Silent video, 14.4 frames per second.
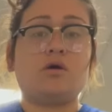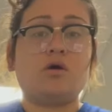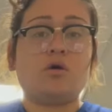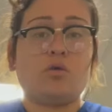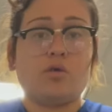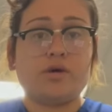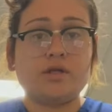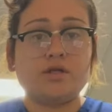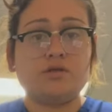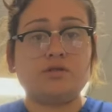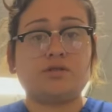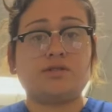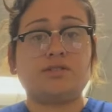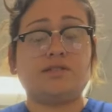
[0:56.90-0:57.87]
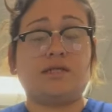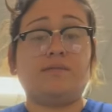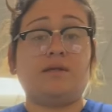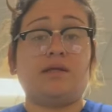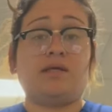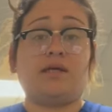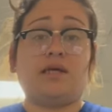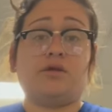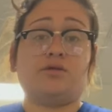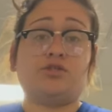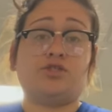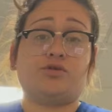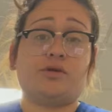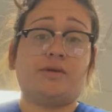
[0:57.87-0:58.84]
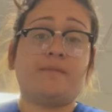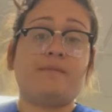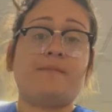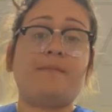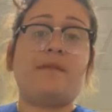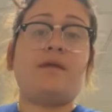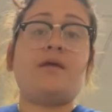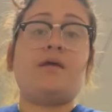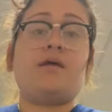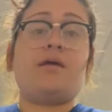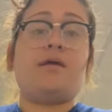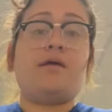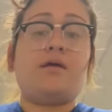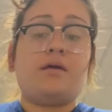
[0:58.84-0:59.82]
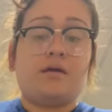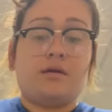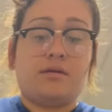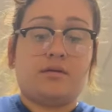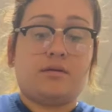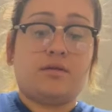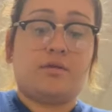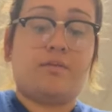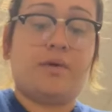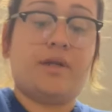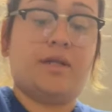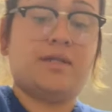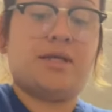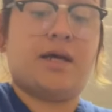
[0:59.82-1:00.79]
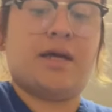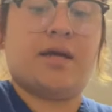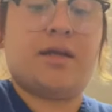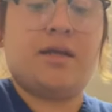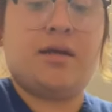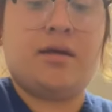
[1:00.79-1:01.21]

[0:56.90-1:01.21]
We're going to use our steam indicator strip to put inside.